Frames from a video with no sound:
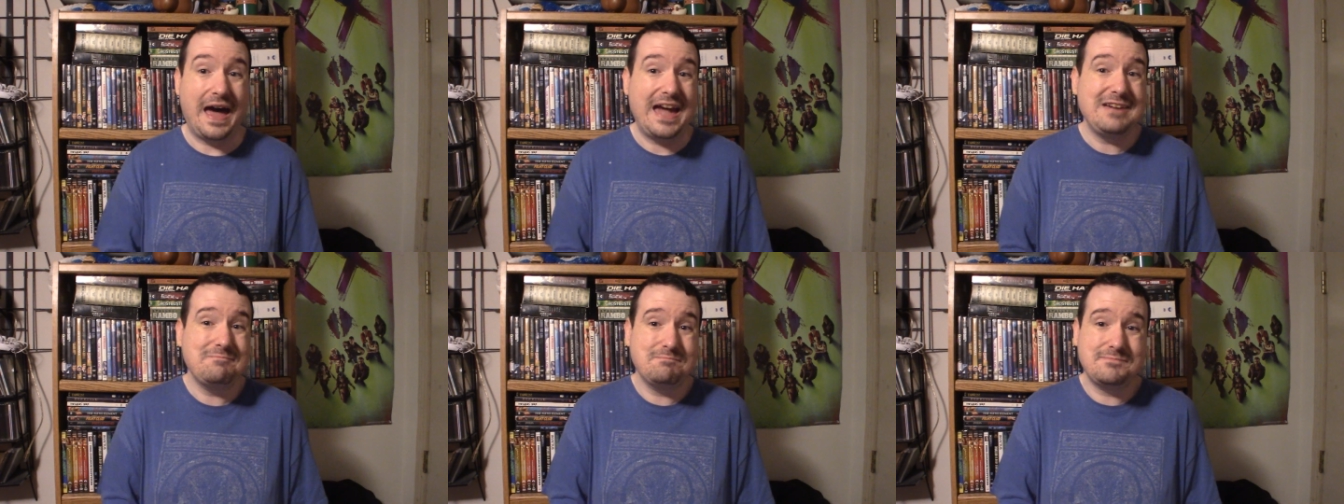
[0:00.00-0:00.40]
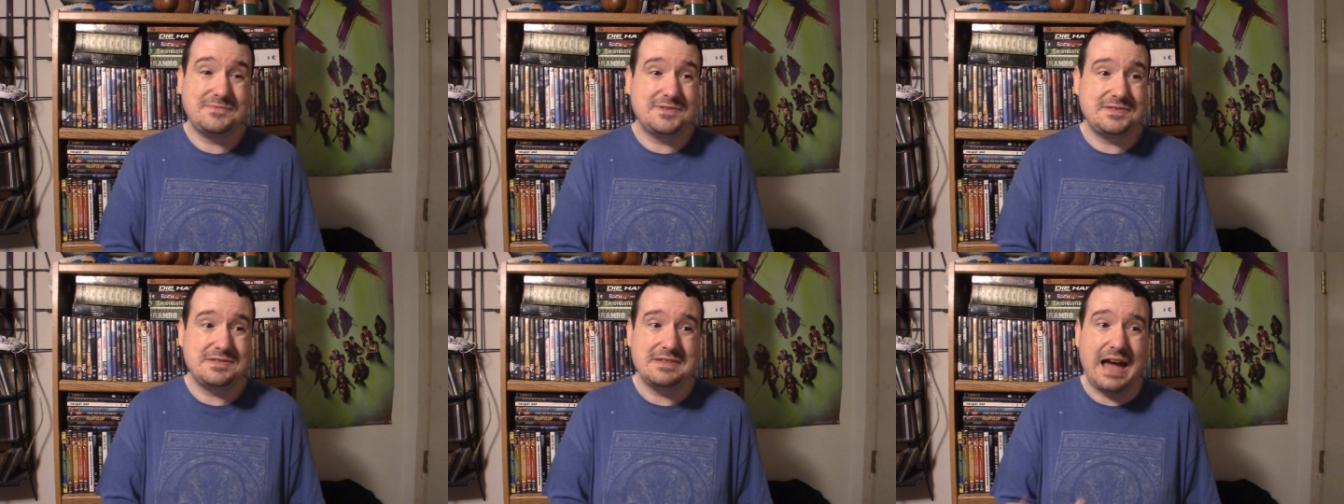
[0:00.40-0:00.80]

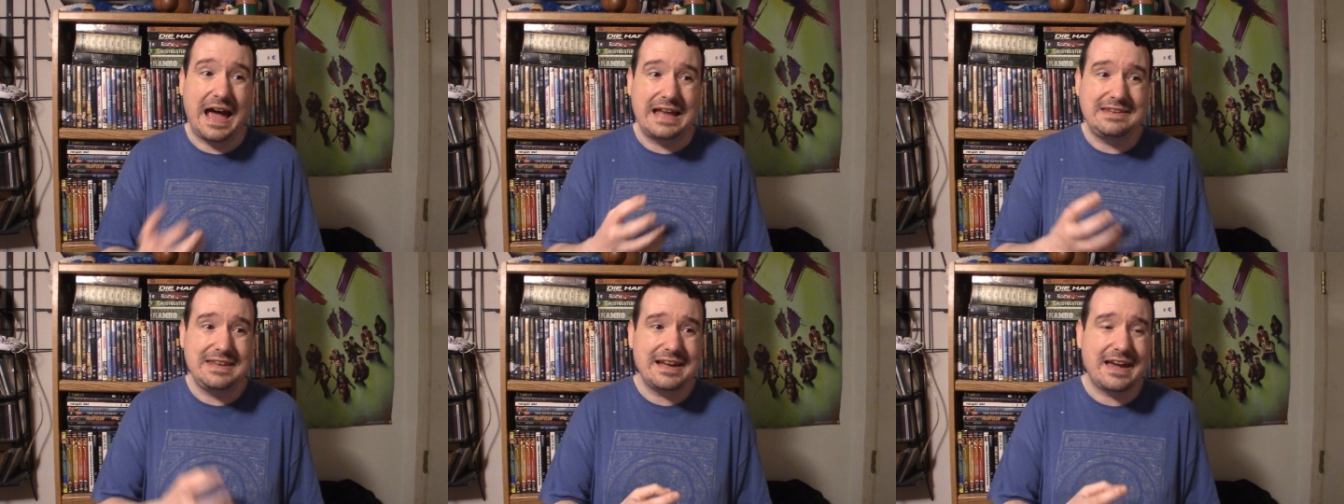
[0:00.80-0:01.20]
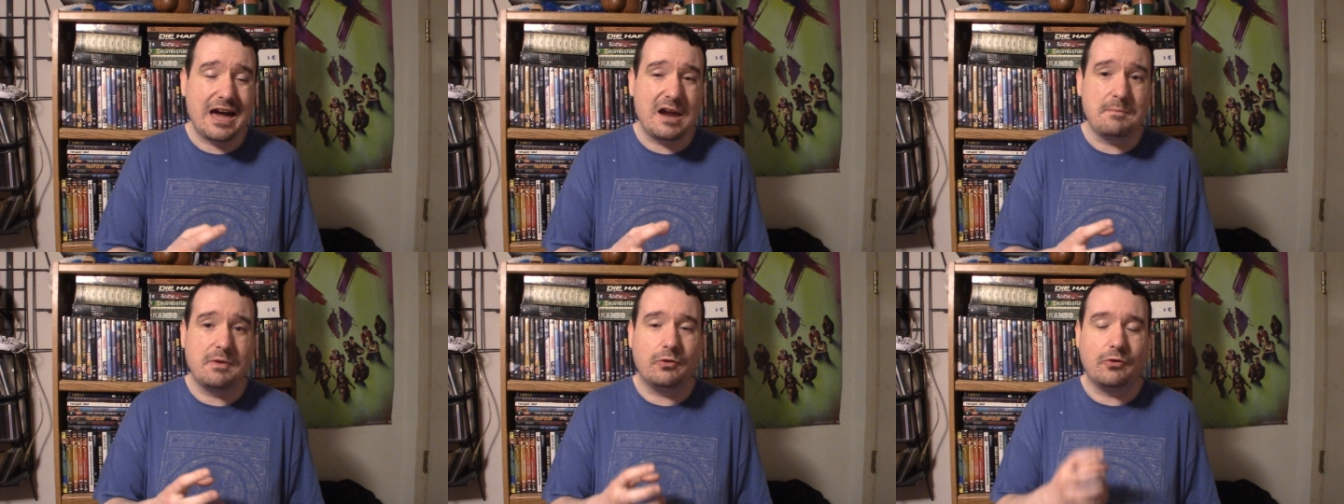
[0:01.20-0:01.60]
I did
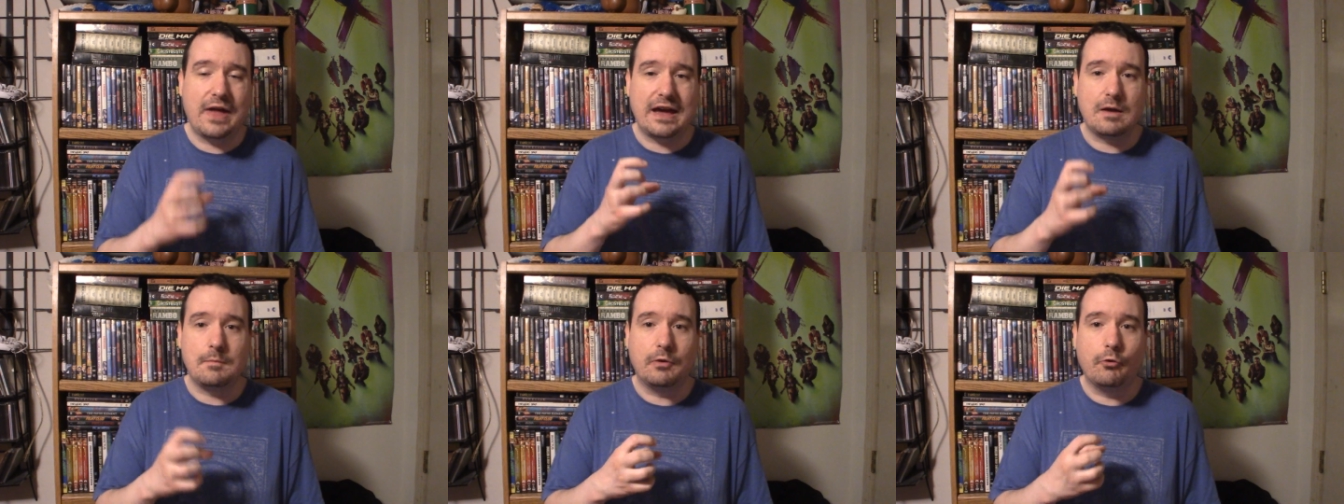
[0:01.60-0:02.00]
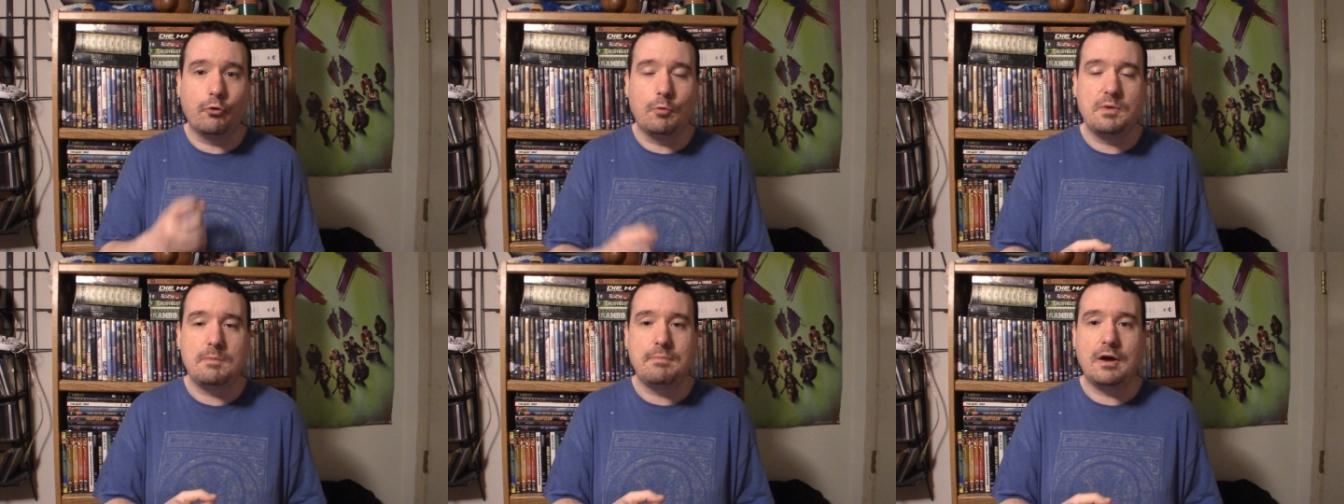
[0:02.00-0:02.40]
kind of like him a
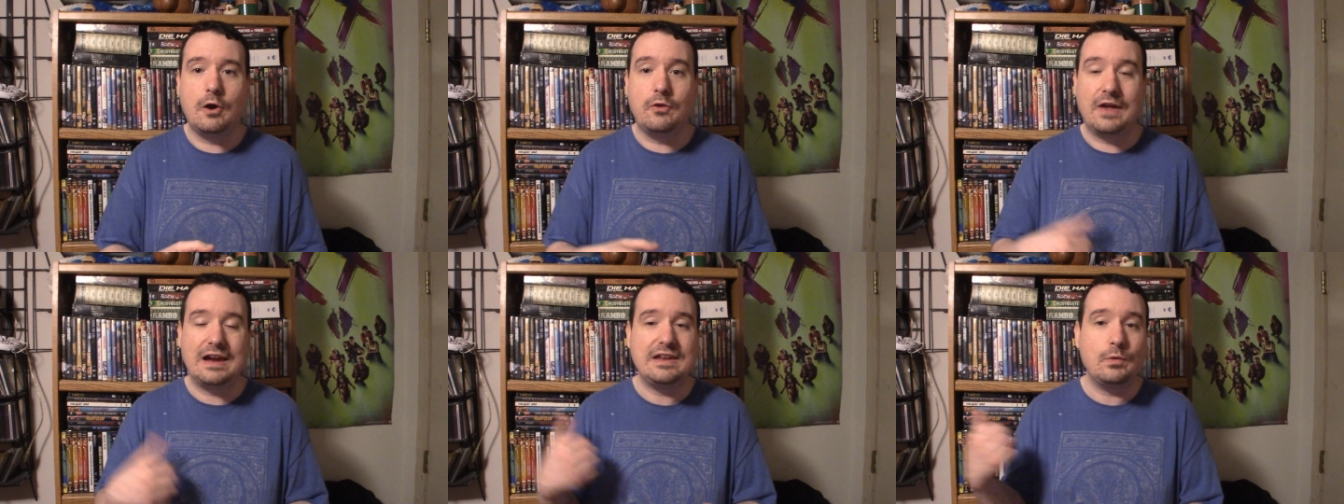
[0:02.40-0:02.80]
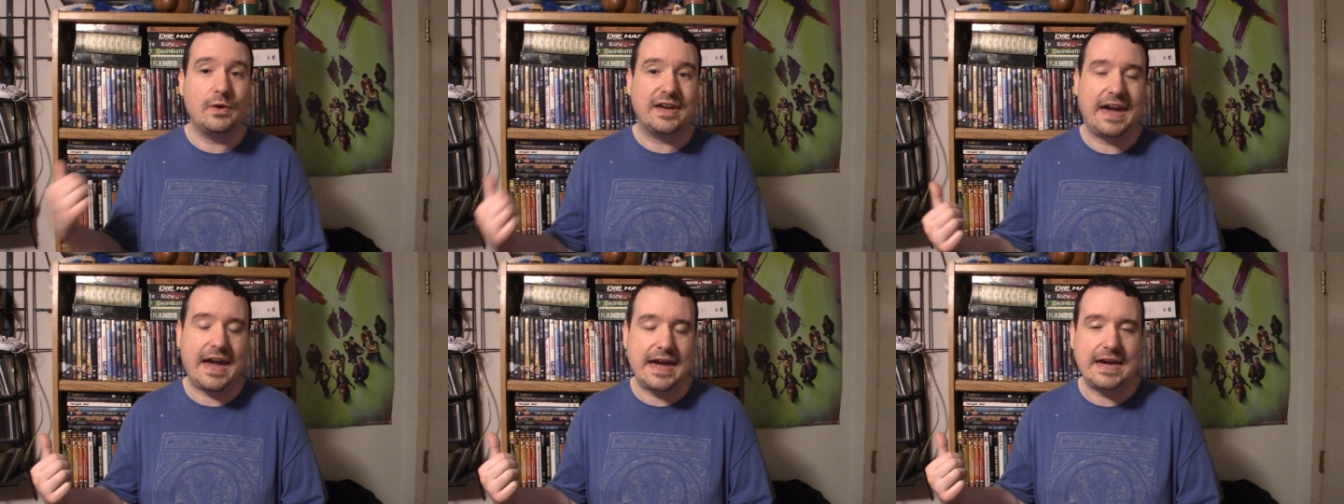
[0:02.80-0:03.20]
little bit better than I did
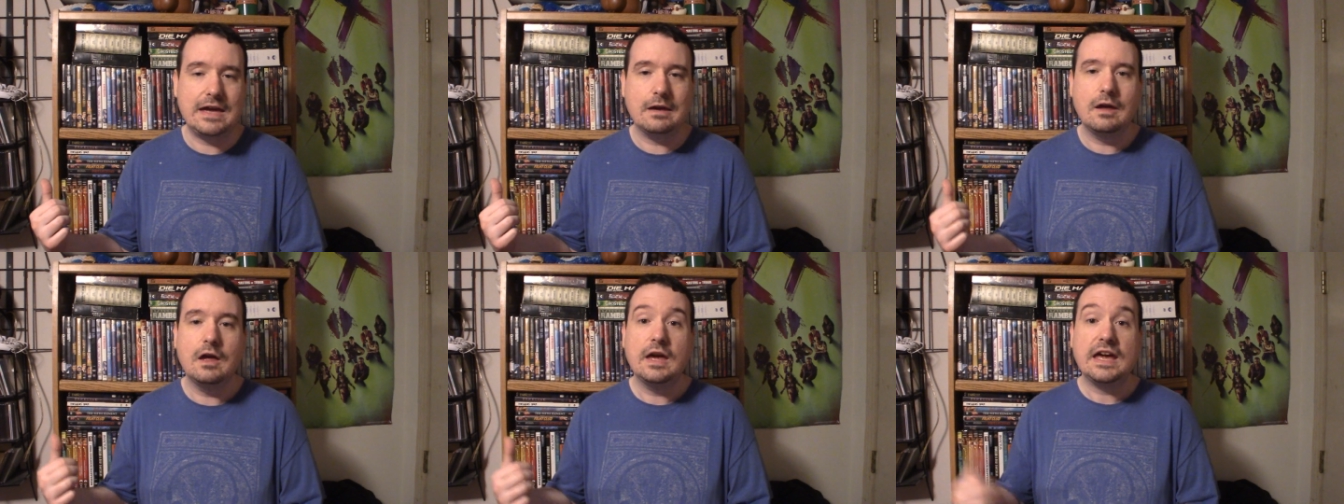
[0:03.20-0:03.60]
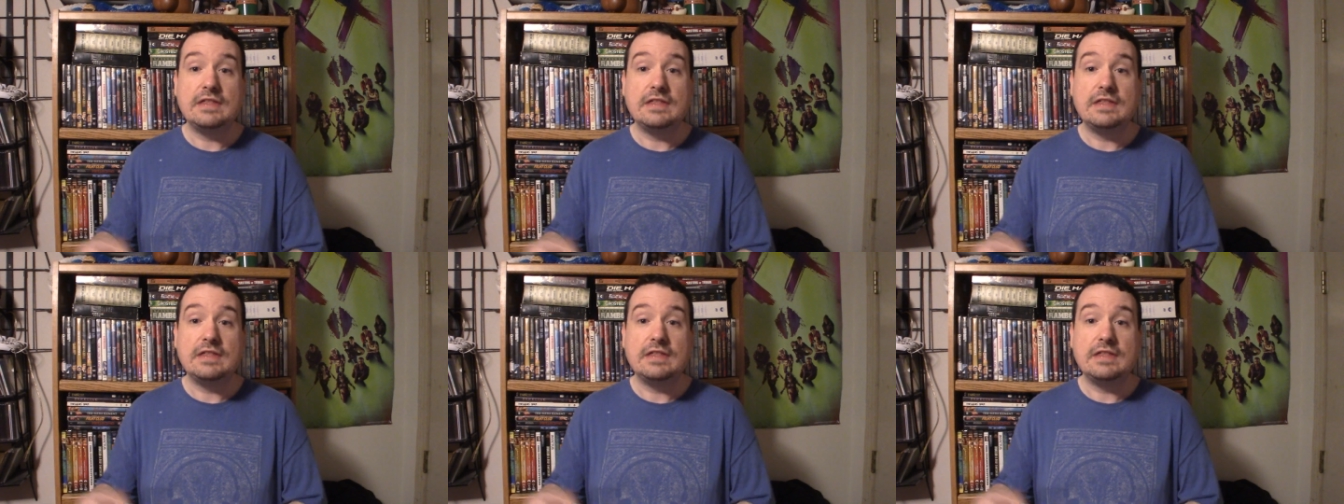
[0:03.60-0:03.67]
with Kang.